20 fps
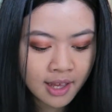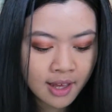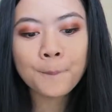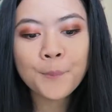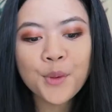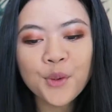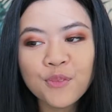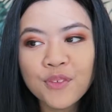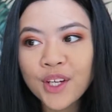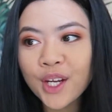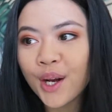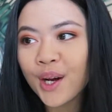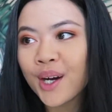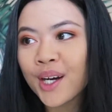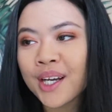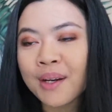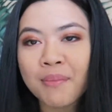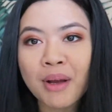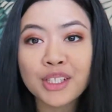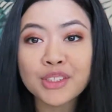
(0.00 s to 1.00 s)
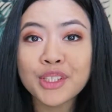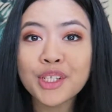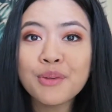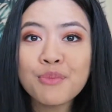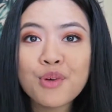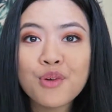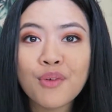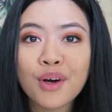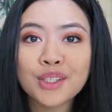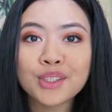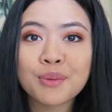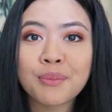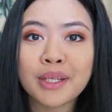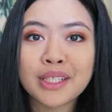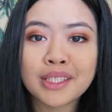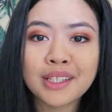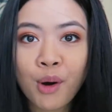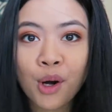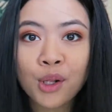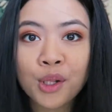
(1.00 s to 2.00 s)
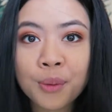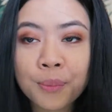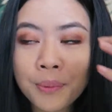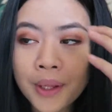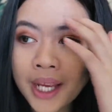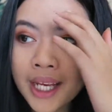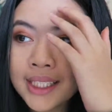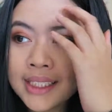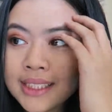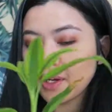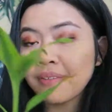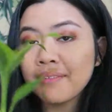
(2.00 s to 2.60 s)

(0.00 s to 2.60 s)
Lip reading: Moving on, I'm actually going to move on to my smaller plants.